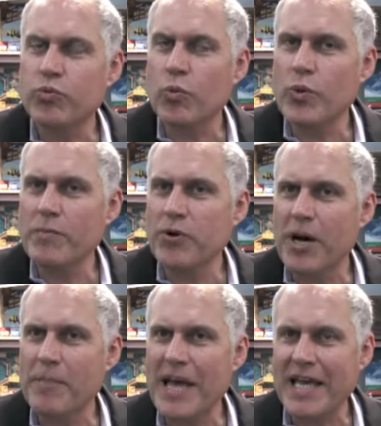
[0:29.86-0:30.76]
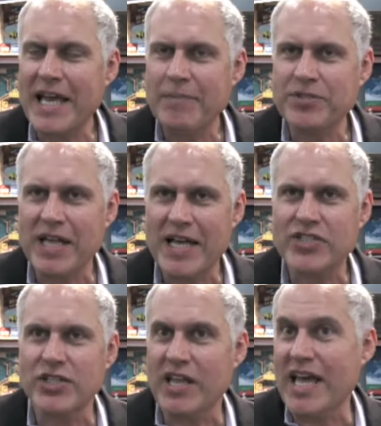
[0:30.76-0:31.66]
We brought back Captain
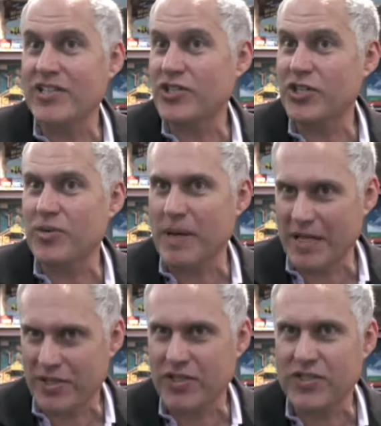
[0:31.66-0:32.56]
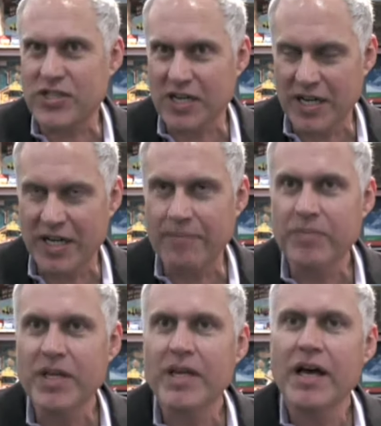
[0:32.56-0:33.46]
Action last year about this time
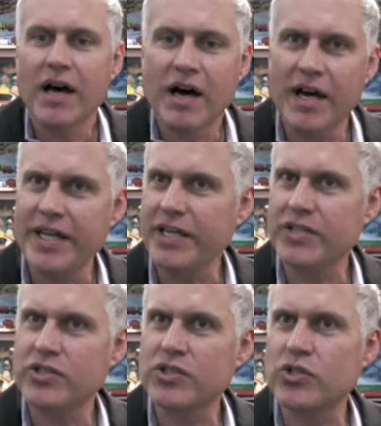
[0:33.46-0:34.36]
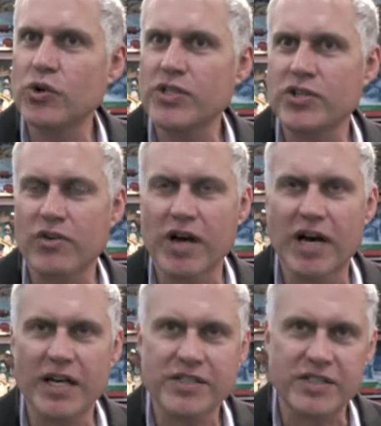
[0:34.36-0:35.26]
in Toys R
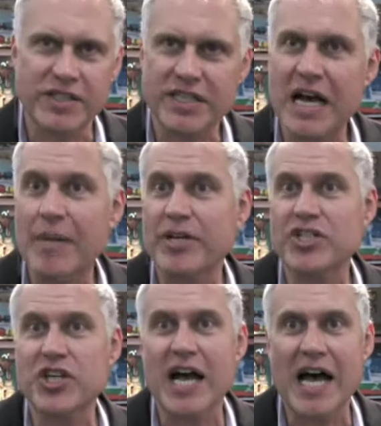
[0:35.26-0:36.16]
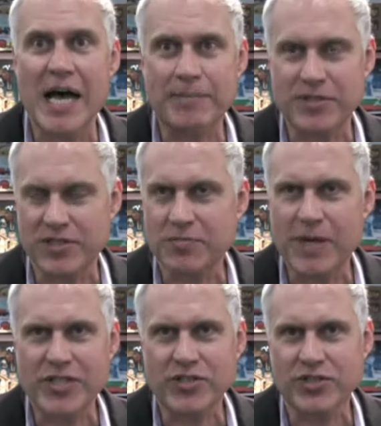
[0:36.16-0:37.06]
Us, in comic shops, and
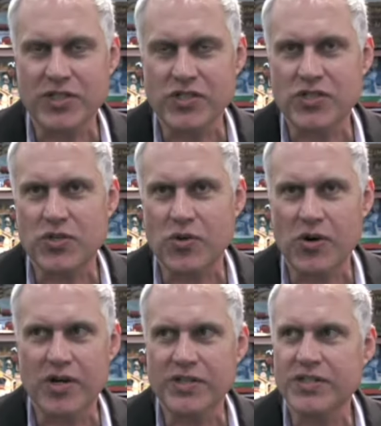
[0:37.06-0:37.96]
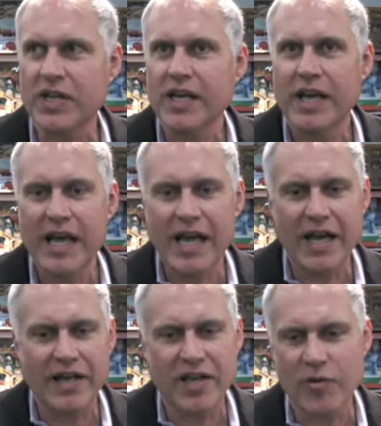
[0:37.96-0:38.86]
specialty stores,
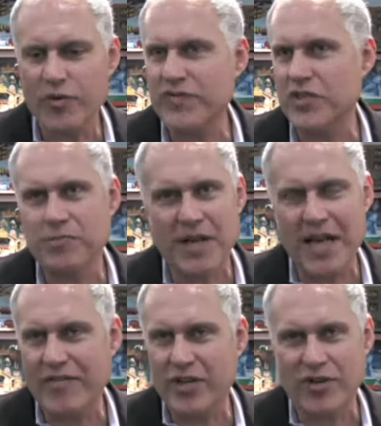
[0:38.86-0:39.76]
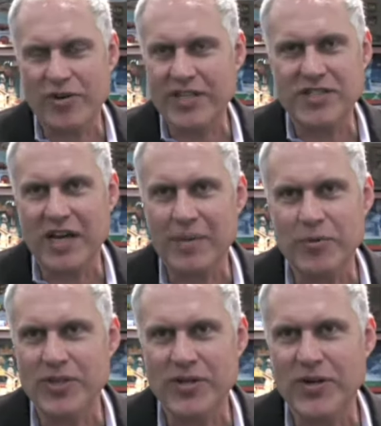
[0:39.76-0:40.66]
and we've just been having a great time
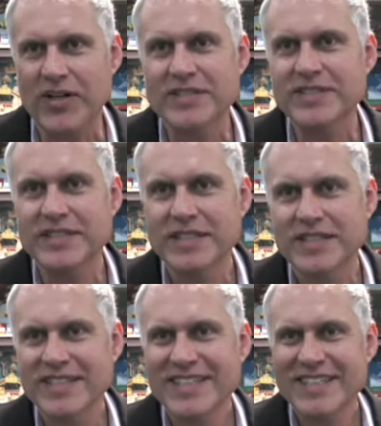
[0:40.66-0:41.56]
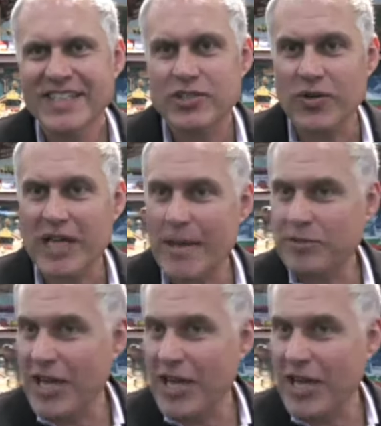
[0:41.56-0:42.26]
with it all. So Captain